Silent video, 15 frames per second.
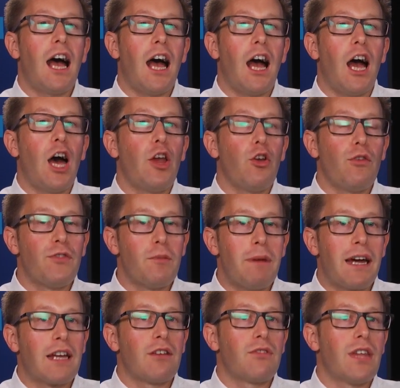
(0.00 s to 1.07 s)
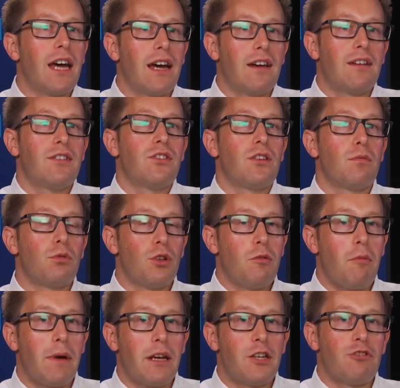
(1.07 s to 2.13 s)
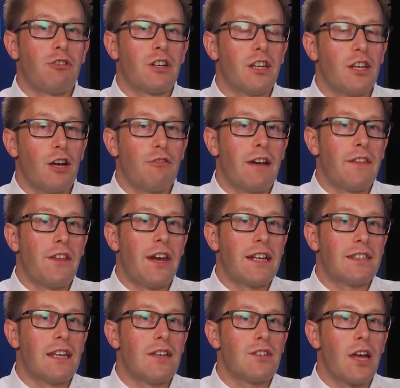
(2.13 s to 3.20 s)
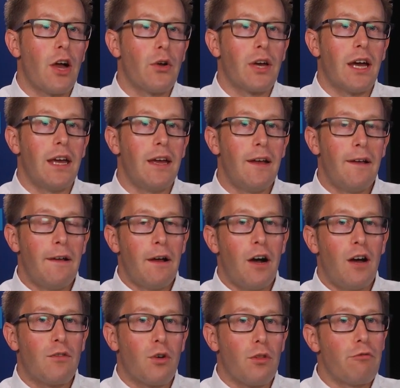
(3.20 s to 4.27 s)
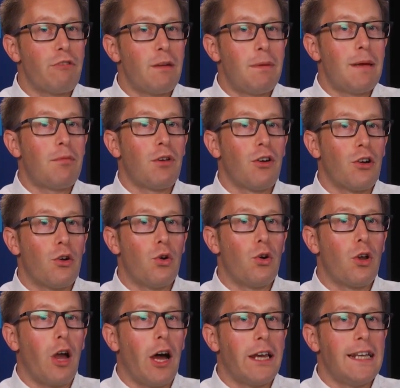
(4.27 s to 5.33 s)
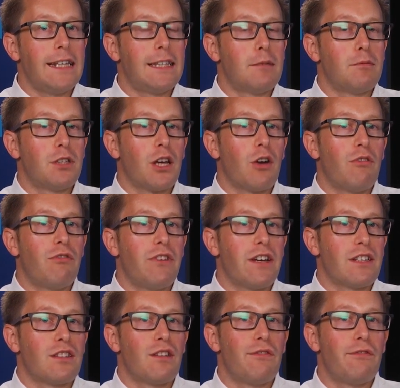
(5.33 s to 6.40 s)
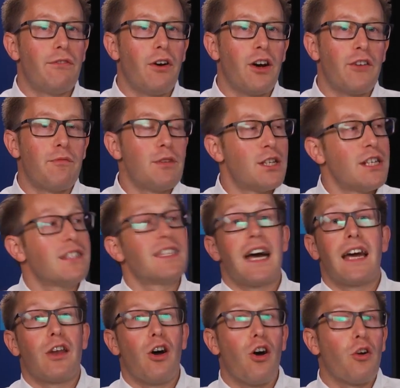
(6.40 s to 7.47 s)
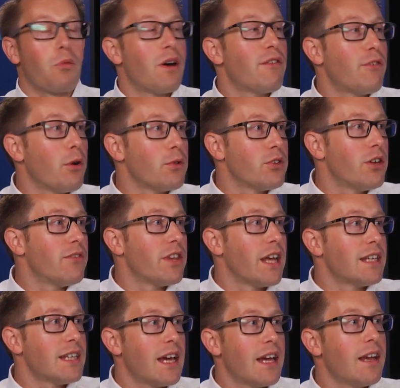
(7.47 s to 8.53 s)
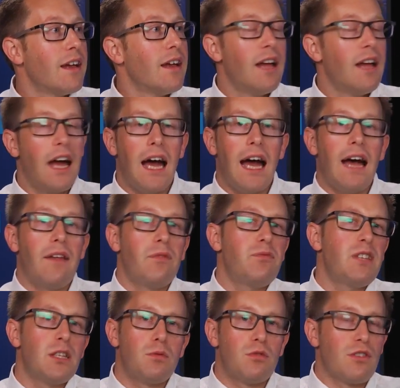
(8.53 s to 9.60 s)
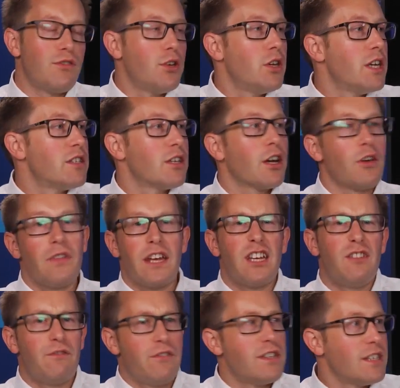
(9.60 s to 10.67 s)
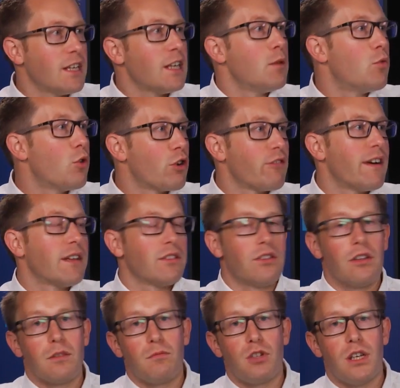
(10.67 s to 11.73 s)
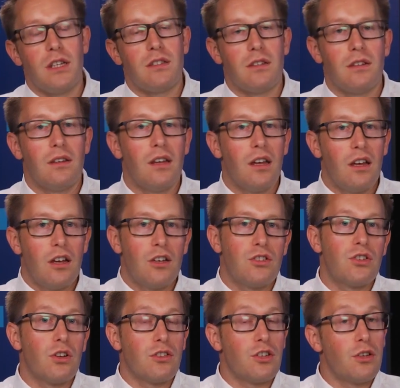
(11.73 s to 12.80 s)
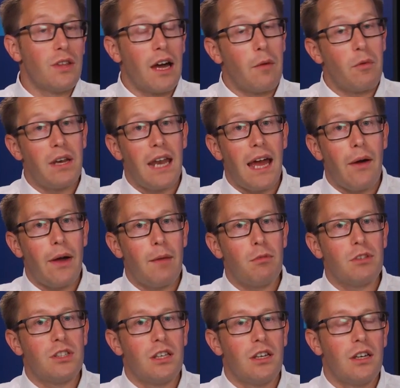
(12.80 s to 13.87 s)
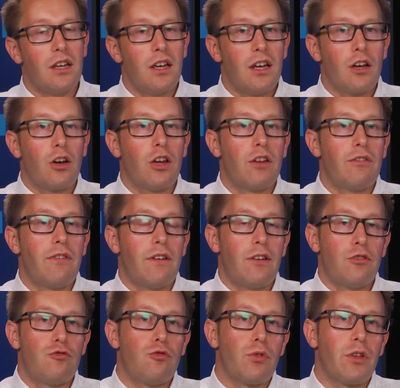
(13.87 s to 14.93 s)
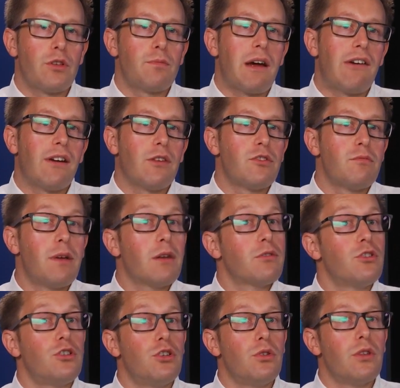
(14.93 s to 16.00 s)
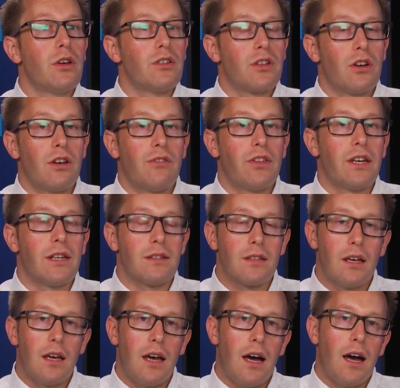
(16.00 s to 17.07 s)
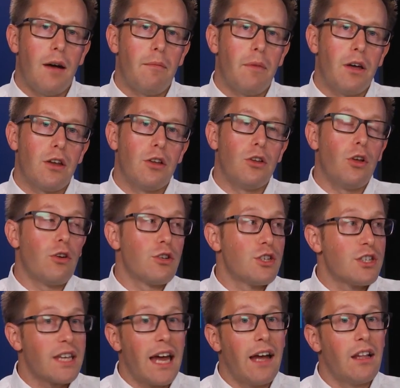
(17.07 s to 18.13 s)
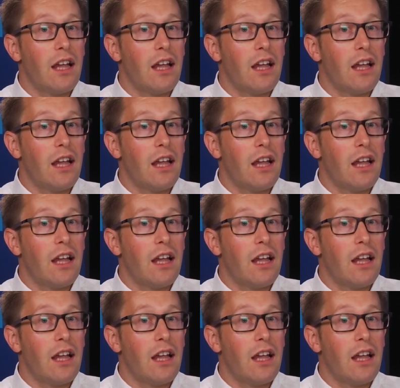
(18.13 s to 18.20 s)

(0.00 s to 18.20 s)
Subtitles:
And off the back of that, as a deployment manager, I could go around the next day and say, okay, I've got 3 people on call. I need them to go and fix the 5 machines that had a hardware fault over that day. And this was a few years ago. They could physically walk around to those machines and start to do that. And we're now able to kind of draw those parallels and be able to do those kind of things at a larger scale.